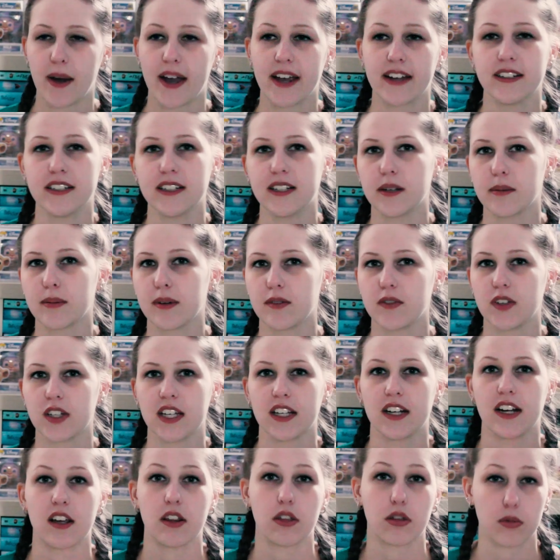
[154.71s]
I ended up giving
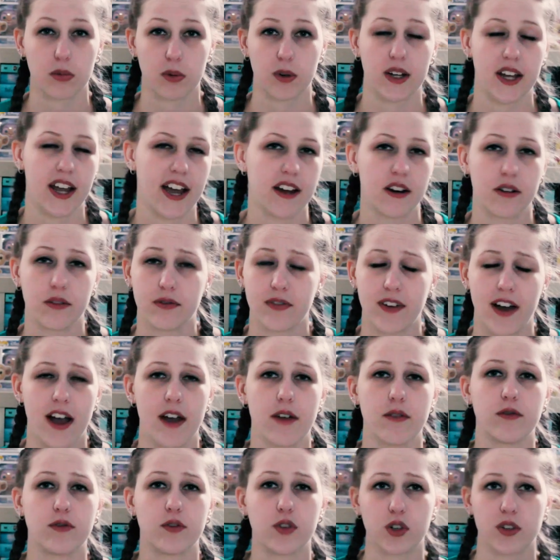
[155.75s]
it a 3 out of
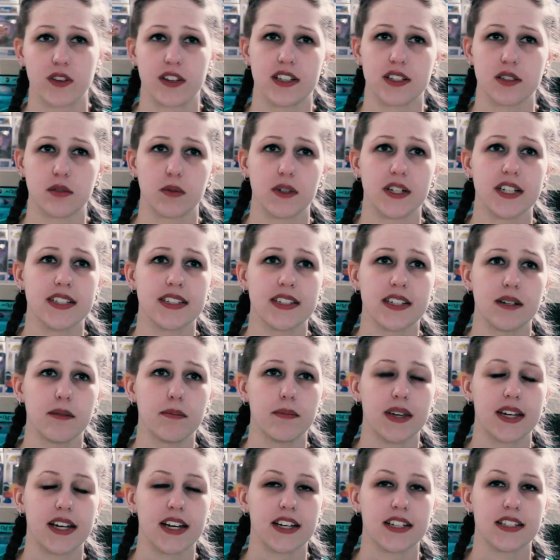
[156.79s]
5 for this reason,
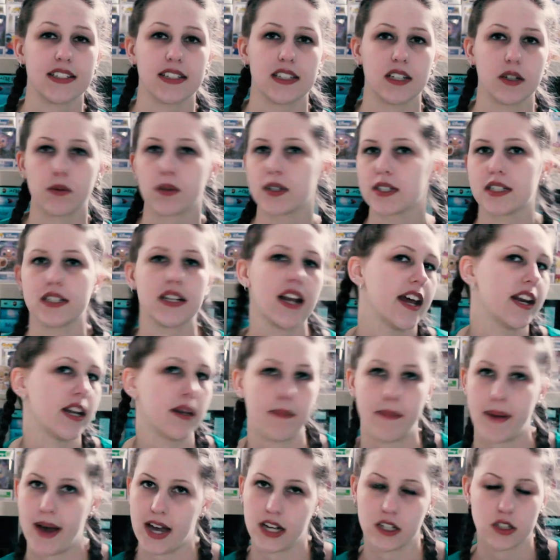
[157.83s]
because there wasn't any
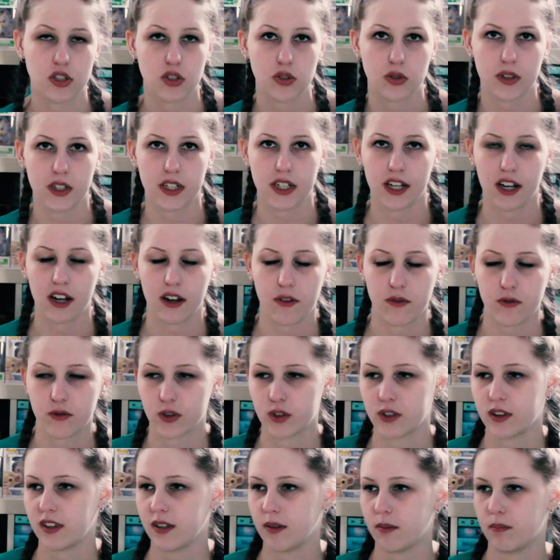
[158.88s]
backstory
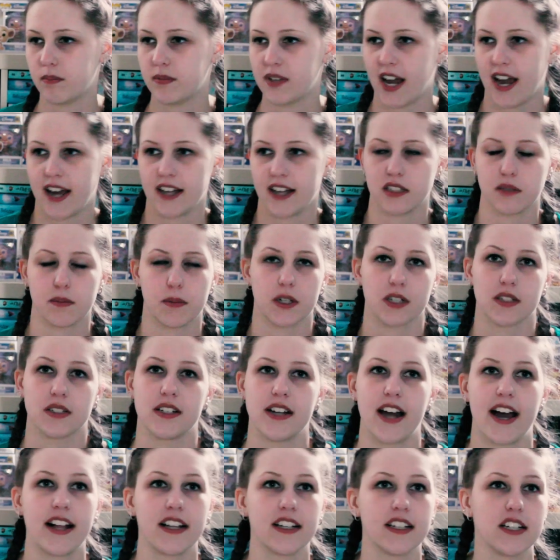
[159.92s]
for the dads'
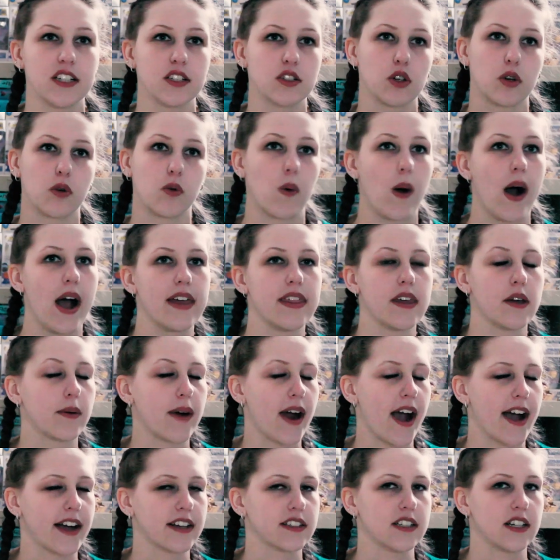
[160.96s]
personalities or why they were
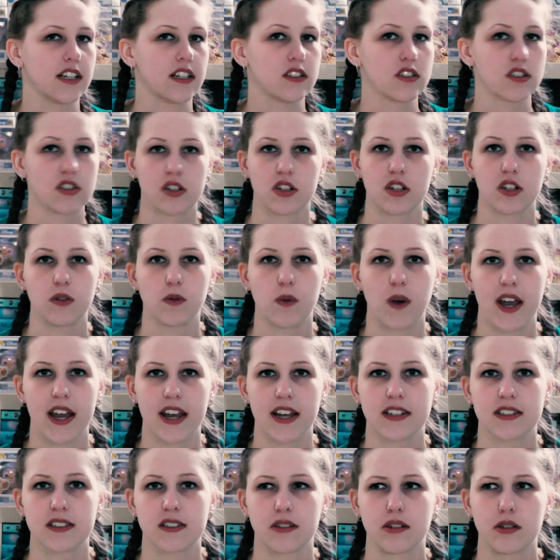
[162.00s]
acting certain
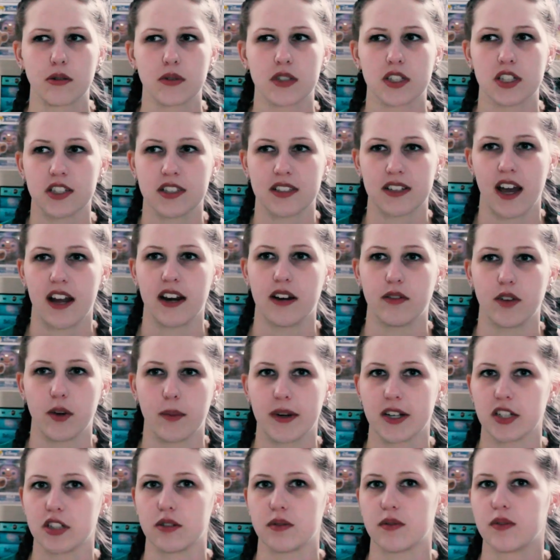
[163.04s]
ways, so it was just kind of a
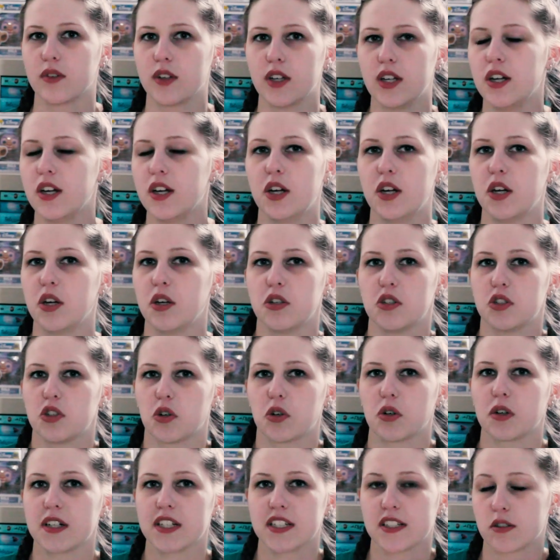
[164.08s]
bunch of
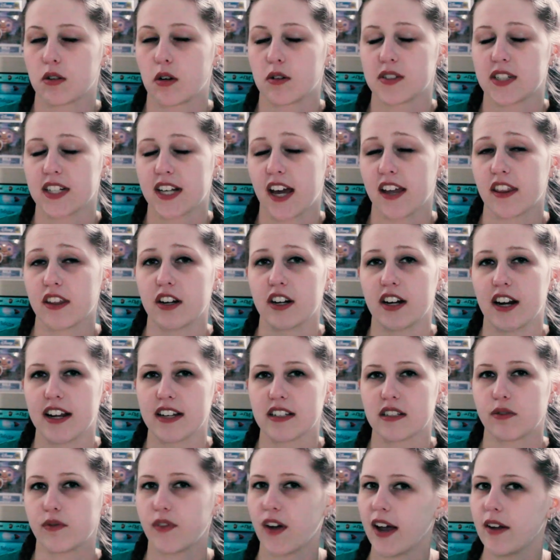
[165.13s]
stories thrown together.
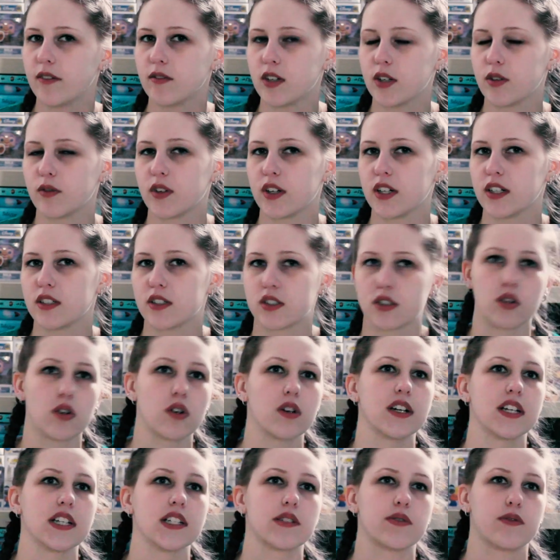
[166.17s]
It's 5 different
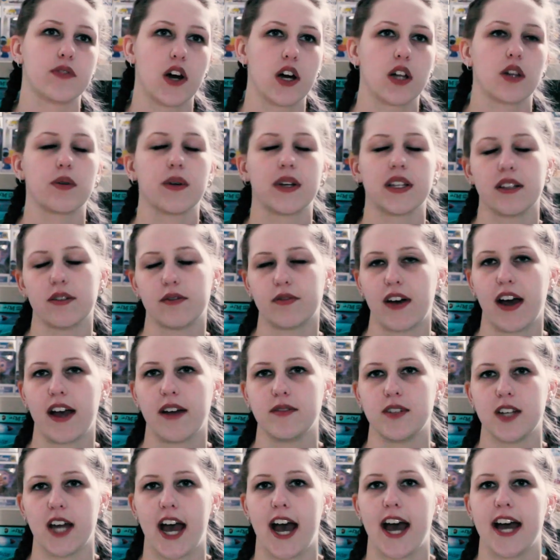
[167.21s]
stories following the
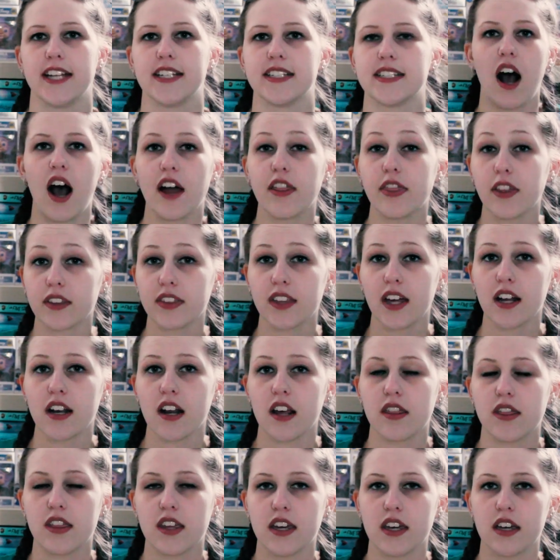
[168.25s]
5 dads. I thought
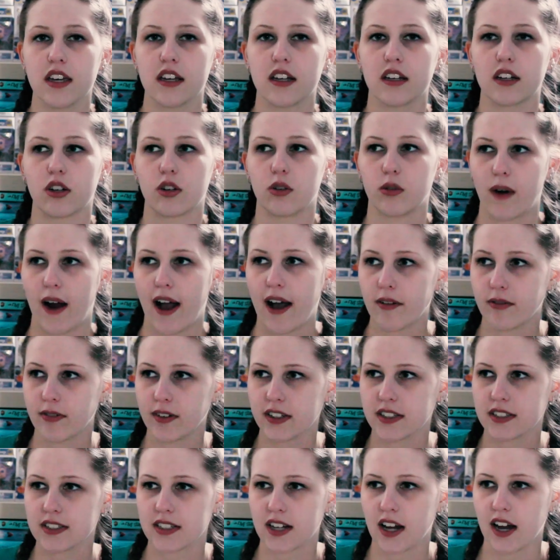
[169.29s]
that the
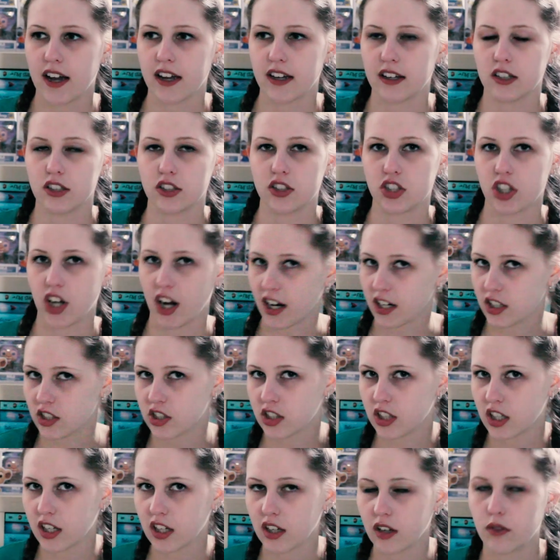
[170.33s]
graphic style
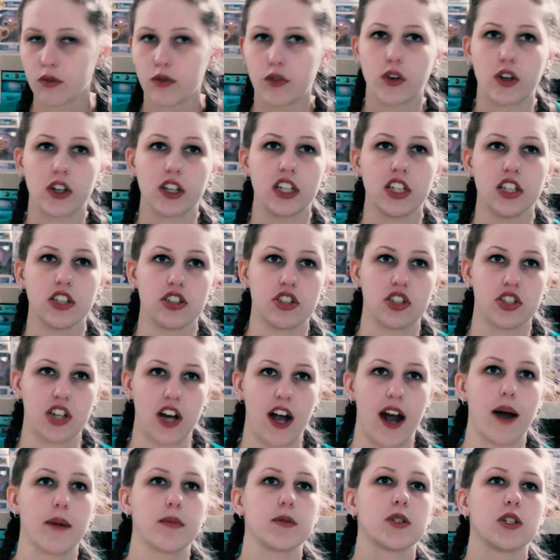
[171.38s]
changing for each
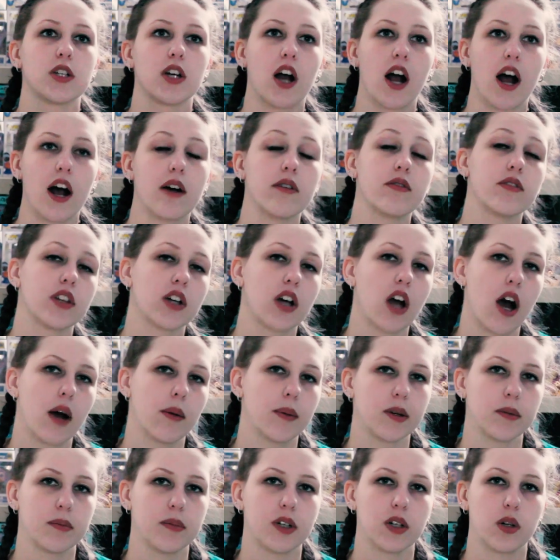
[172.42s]
chapter of the
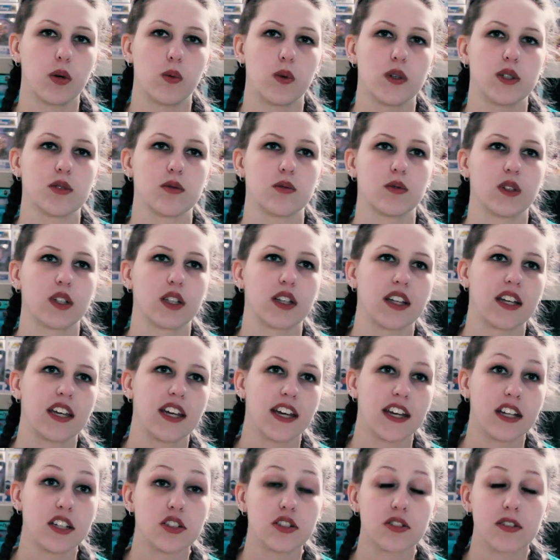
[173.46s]
comic book was really
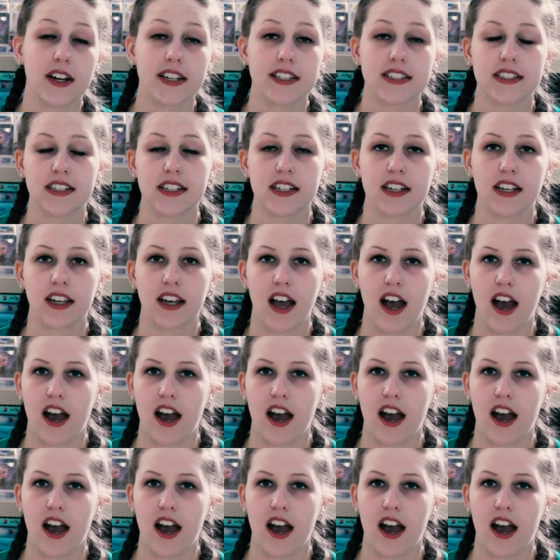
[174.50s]
interesting.